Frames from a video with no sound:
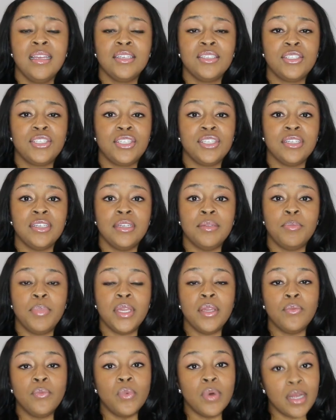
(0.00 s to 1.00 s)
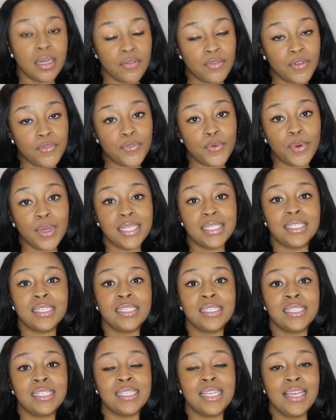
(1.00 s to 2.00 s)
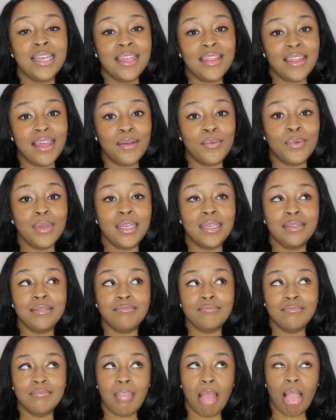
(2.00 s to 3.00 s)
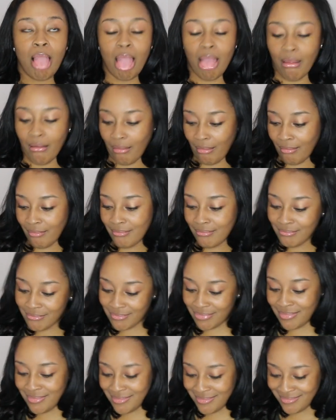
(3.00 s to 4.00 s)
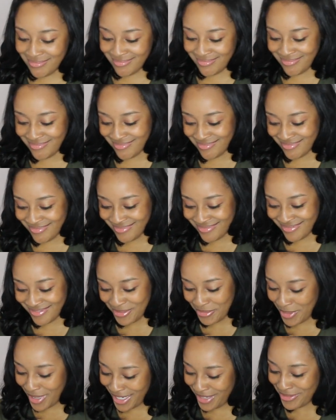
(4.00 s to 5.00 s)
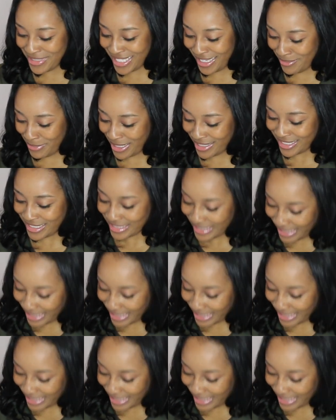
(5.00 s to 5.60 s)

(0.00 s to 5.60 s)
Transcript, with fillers: Should be one of the voices that we... Ugh. What was I about to